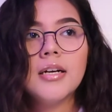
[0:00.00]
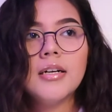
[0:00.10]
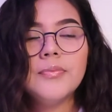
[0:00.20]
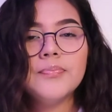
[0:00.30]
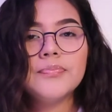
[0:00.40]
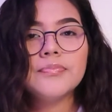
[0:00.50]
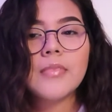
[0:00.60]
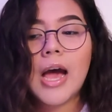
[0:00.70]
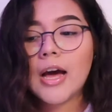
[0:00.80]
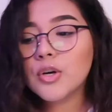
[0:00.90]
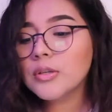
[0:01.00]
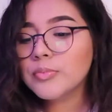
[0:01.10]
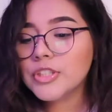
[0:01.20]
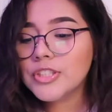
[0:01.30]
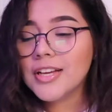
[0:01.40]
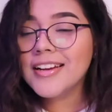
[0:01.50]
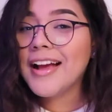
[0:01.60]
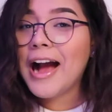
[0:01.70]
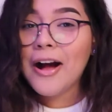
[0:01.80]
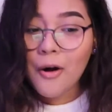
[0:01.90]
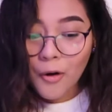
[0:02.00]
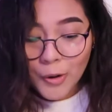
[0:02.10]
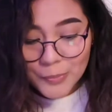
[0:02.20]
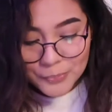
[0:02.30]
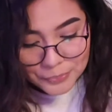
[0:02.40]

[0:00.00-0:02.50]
I don't appreciate it at all.